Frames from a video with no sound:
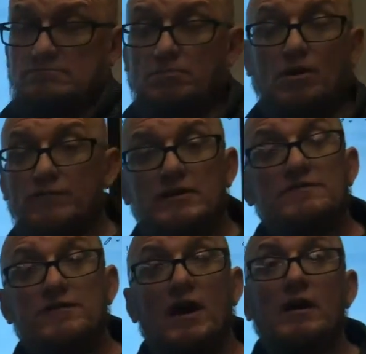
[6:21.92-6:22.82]
perfectly
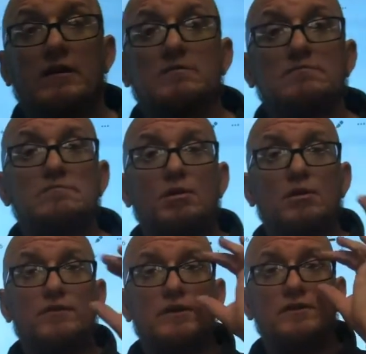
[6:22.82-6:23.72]
fine.
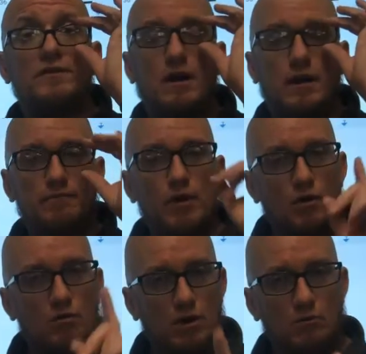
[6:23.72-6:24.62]
Perfectly fine.
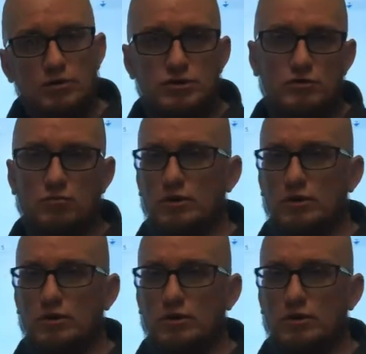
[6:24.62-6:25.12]
What I want you to